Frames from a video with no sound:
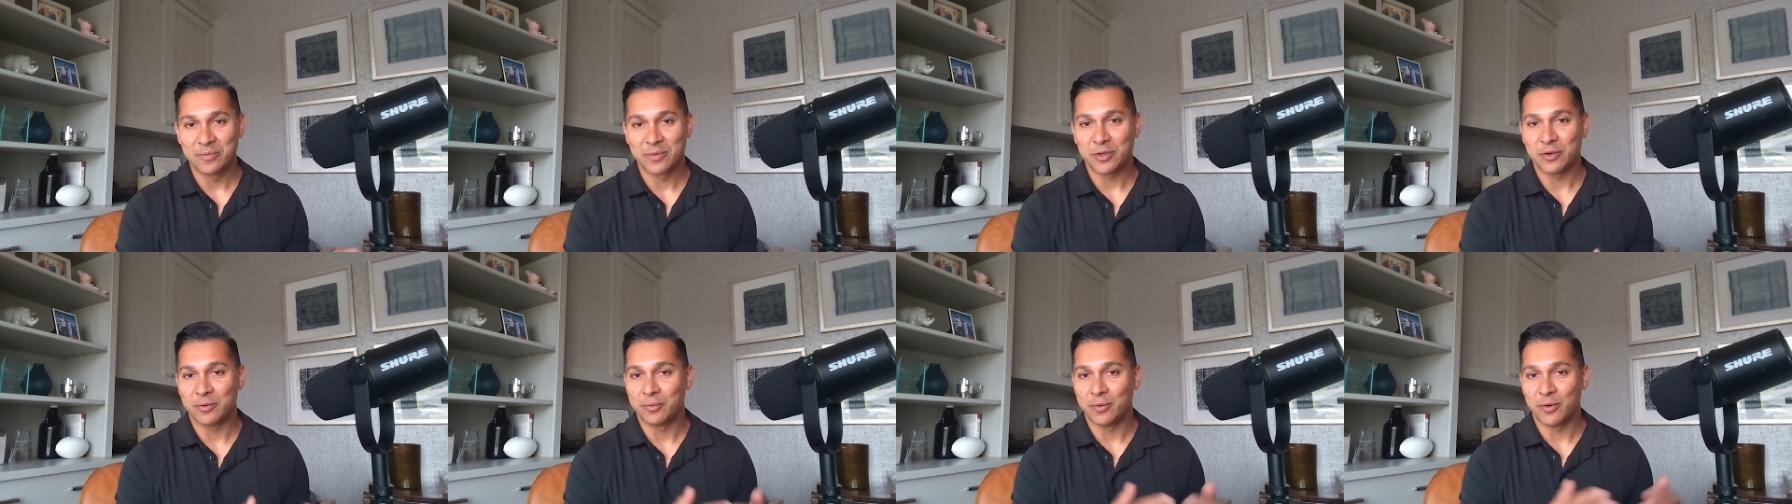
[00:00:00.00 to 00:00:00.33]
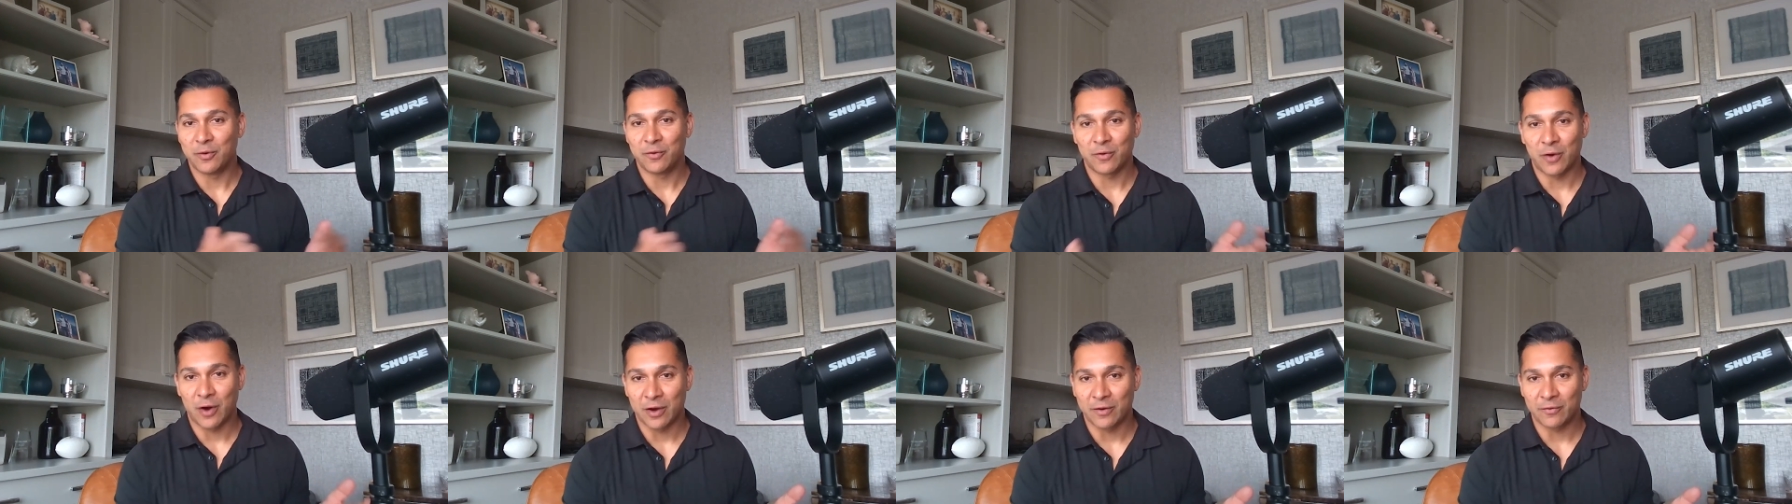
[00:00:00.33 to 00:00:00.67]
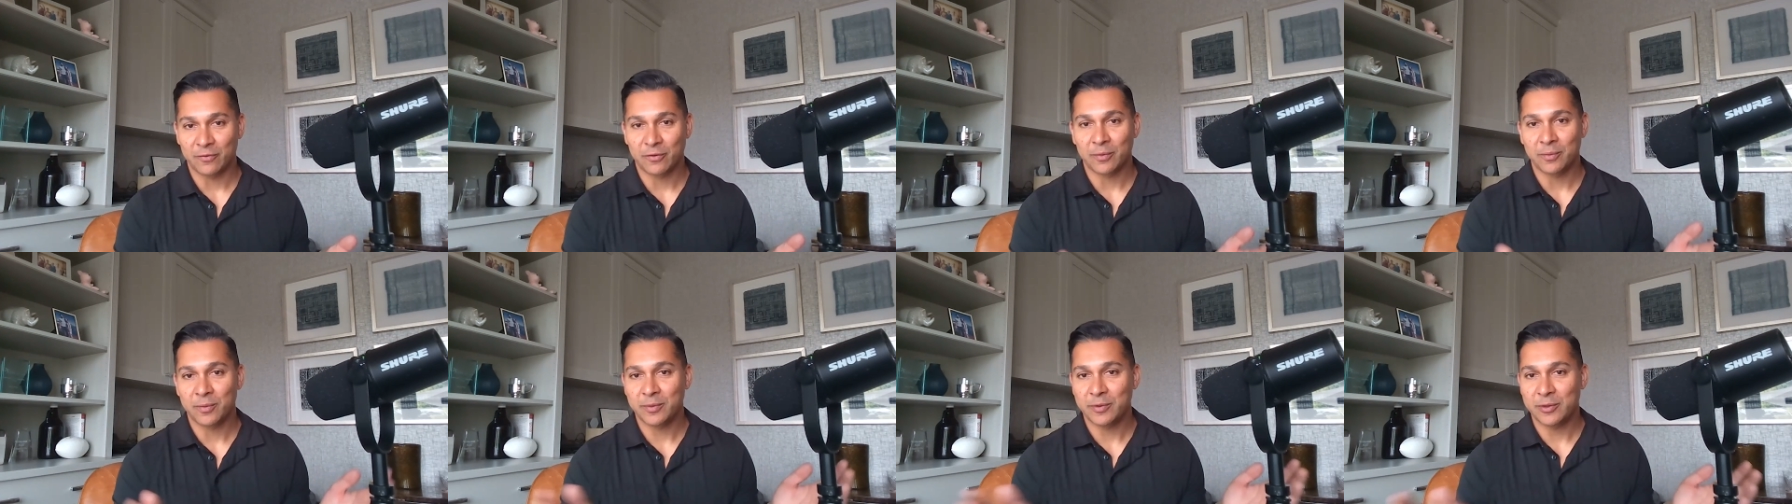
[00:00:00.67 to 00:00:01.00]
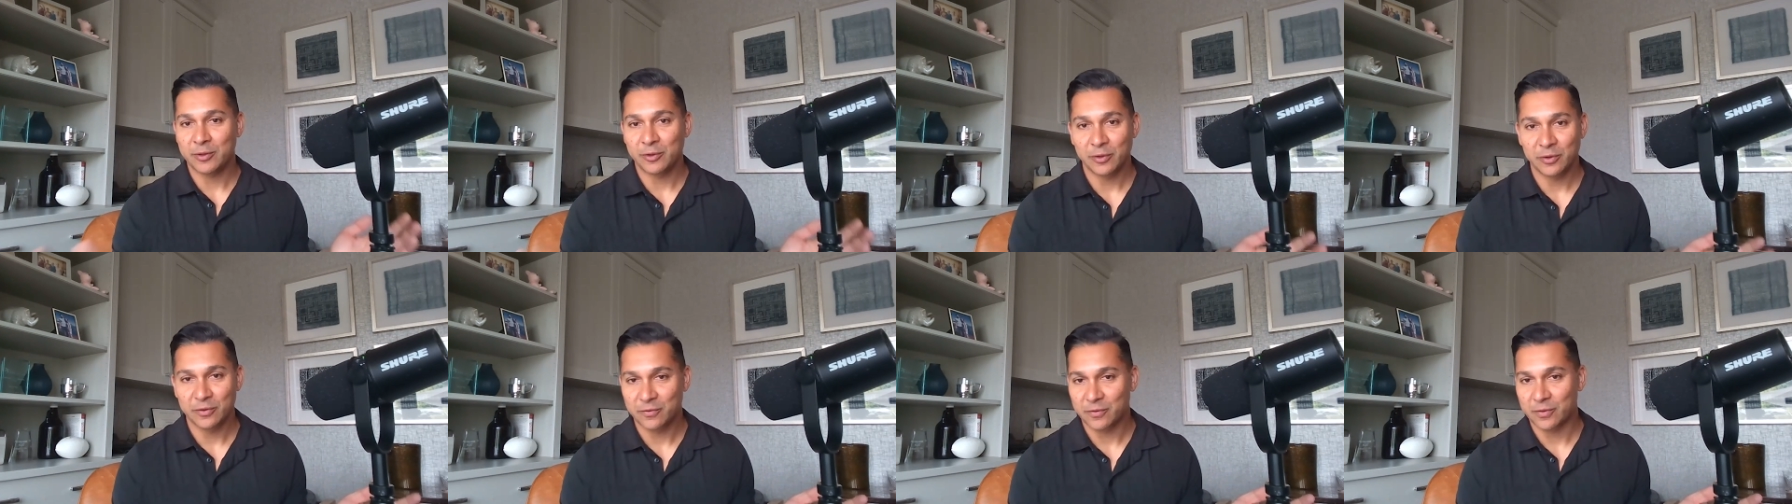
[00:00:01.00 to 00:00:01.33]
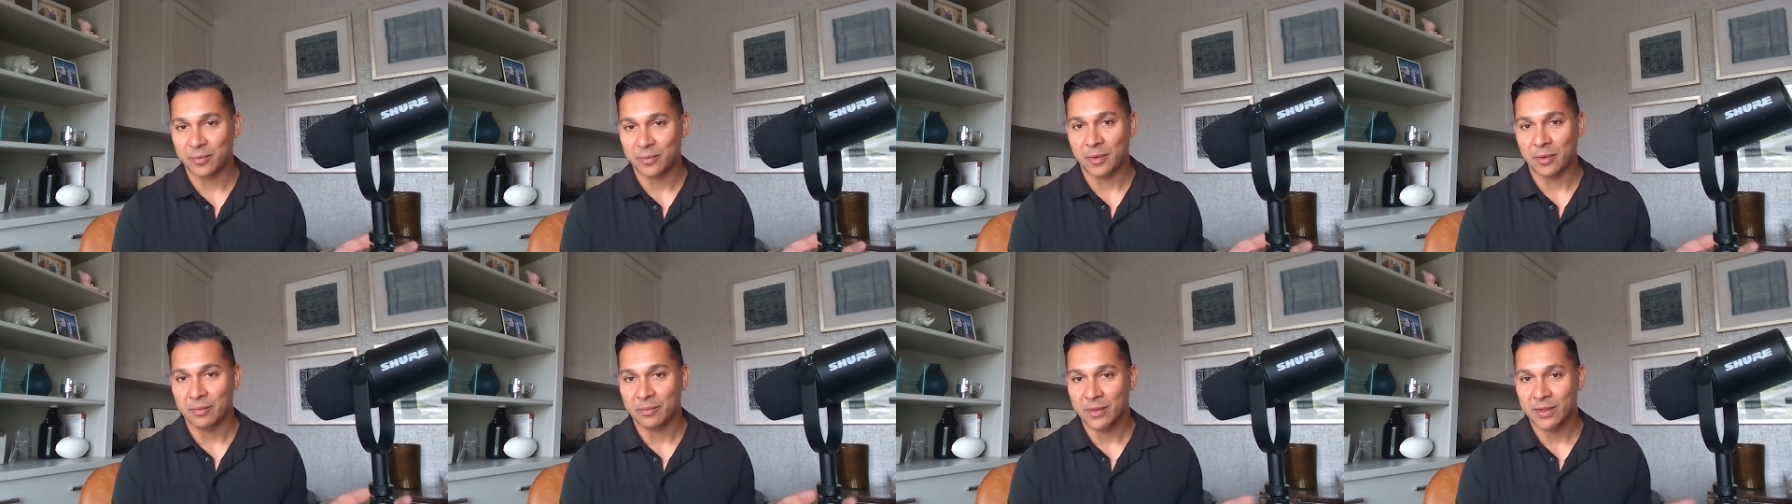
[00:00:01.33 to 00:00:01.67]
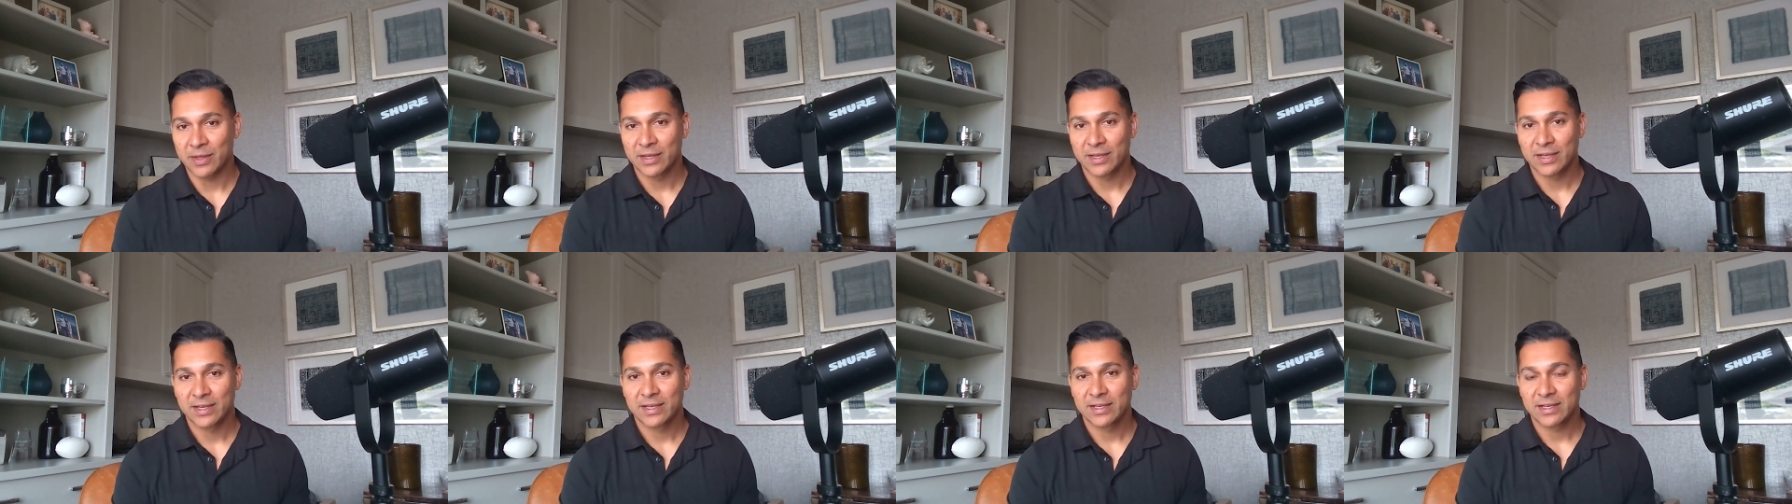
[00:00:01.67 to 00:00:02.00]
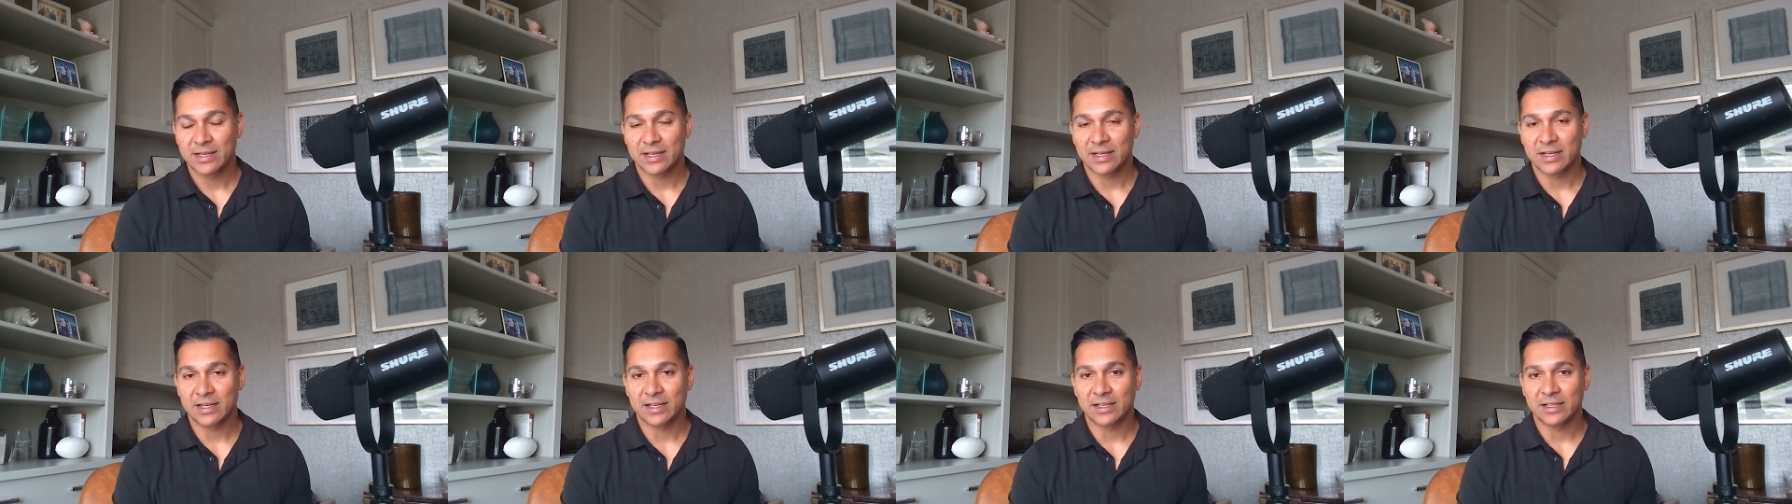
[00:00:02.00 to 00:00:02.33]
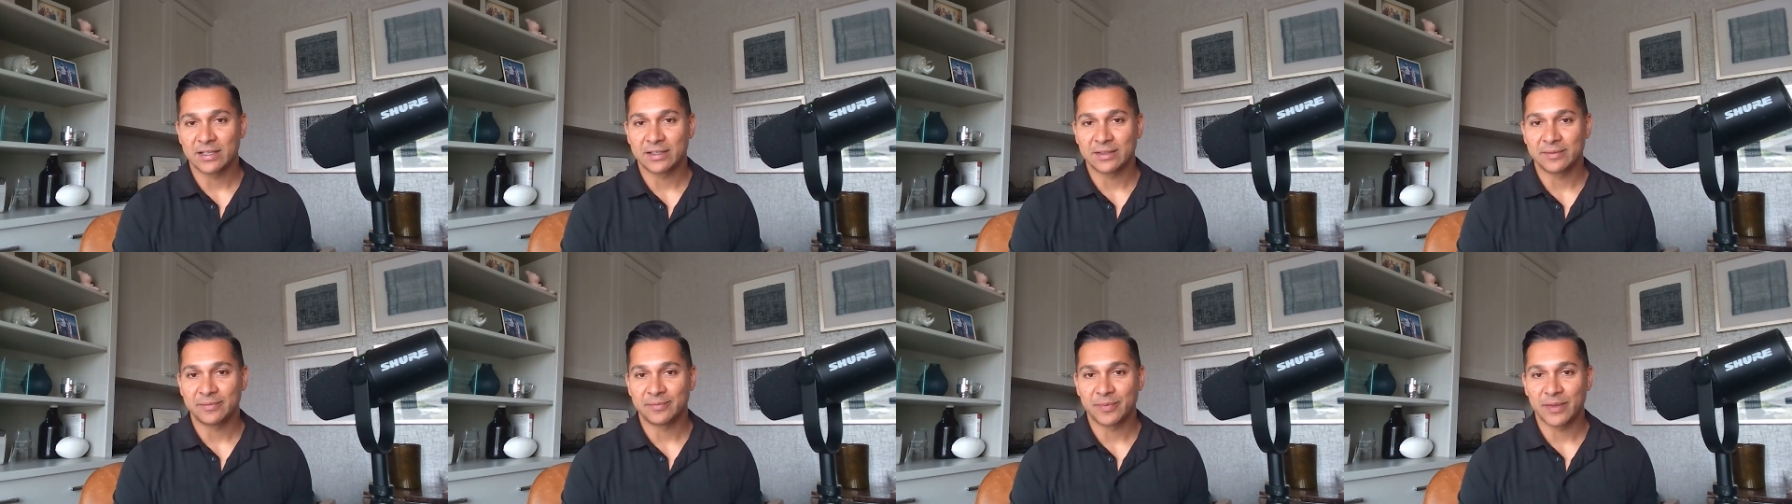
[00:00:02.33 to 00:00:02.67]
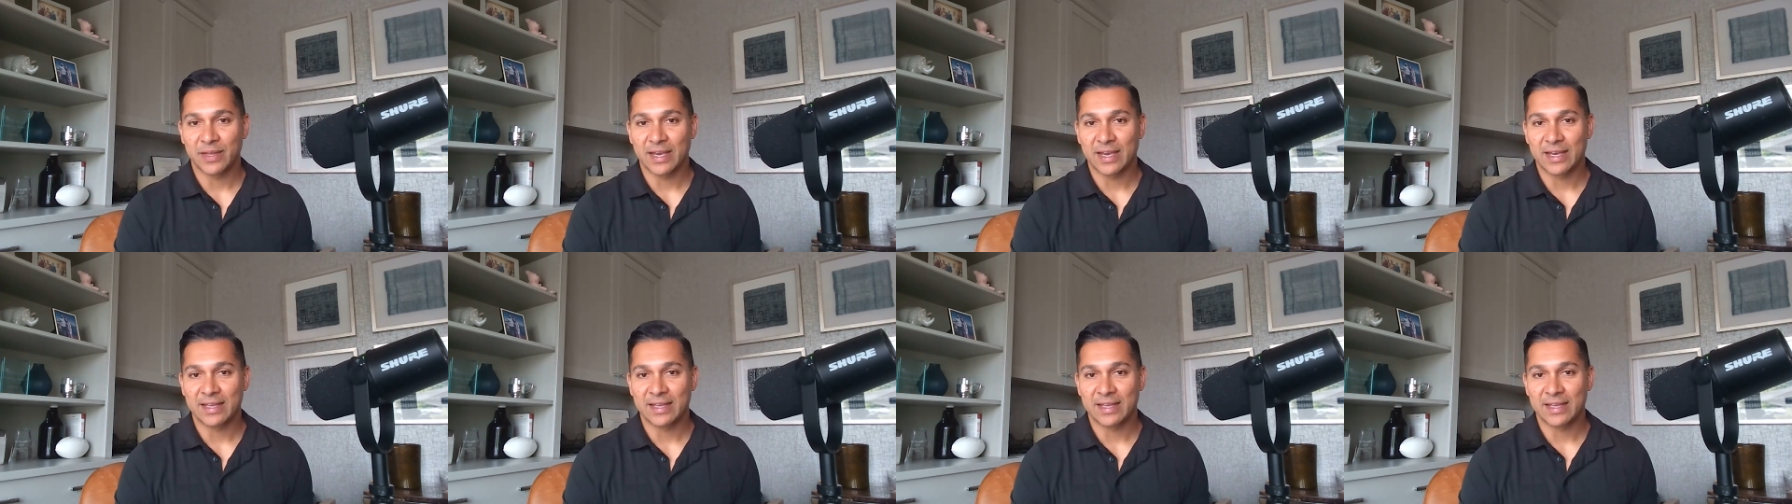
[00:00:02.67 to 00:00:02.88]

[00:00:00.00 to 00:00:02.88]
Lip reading: you move on from them, you learn from them.